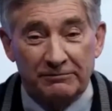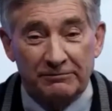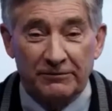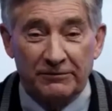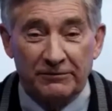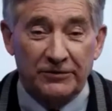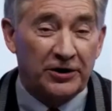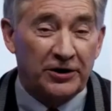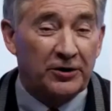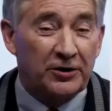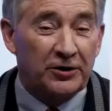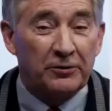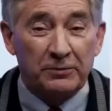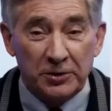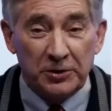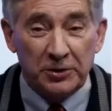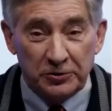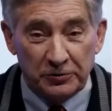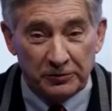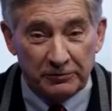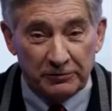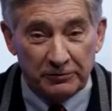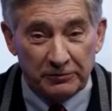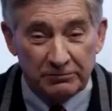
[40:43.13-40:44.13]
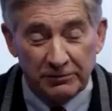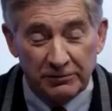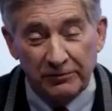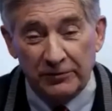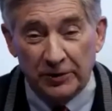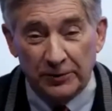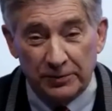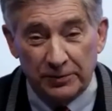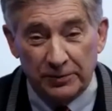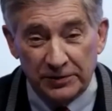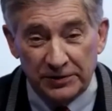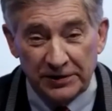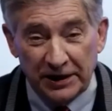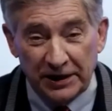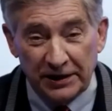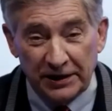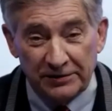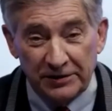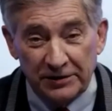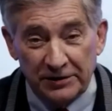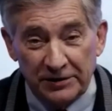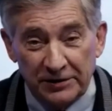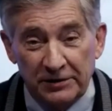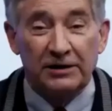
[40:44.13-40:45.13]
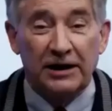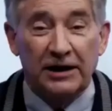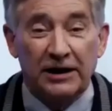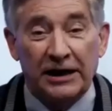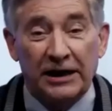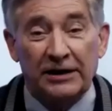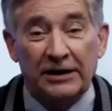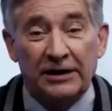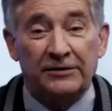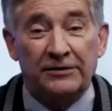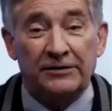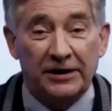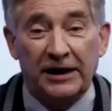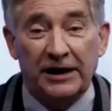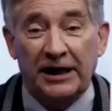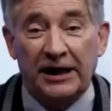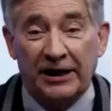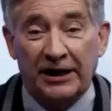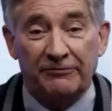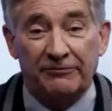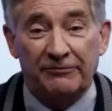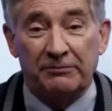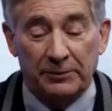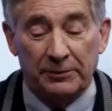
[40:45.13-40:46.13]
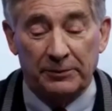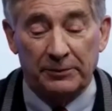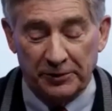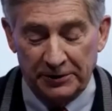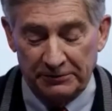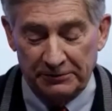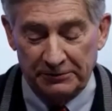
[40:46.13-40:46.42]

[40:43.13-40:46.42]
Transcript: They're immune, they're protected, and they have memory.